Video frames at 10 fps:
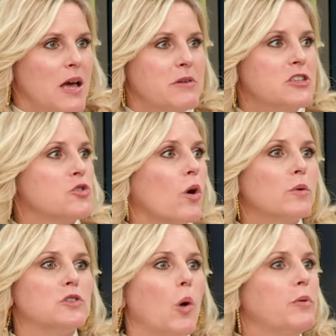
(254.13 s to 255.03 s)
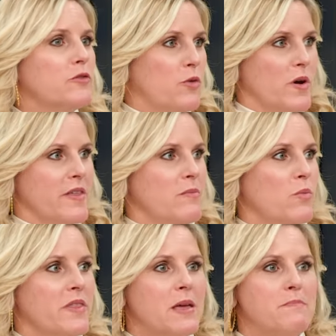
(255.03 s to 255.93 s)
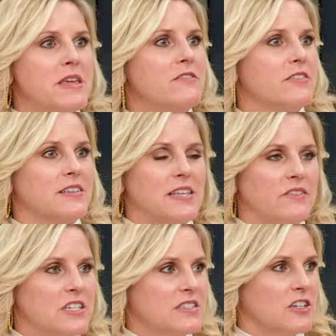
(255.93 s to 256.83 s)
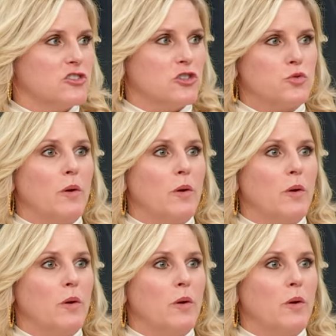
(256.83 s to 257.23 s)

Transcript: I mean, the door was open for them when they beat the 76ers,